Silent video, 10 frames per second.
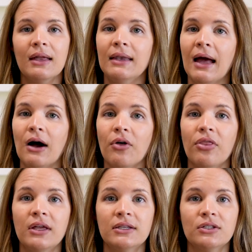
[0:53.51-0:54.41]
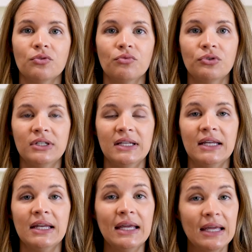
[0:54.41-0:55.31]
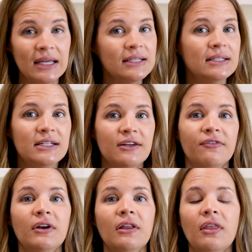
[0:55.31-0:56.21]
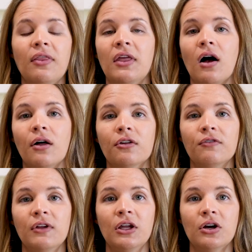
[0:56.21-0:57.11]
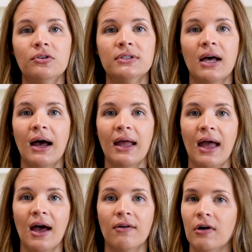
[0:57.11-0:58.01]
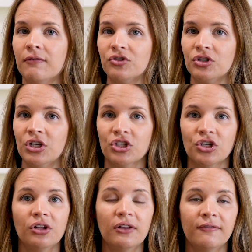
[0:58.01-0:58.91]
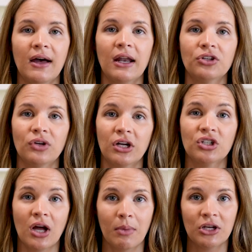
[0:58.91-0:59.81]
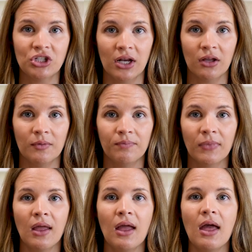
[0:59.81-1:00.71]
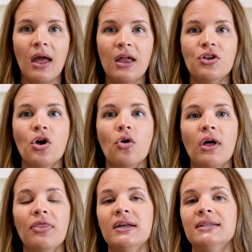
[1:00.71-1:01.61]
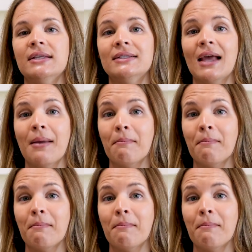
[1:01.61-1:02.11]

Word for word: Now, this routine is different than the other videos I have of traditional lymphatic drainage on my channel. And know that this is a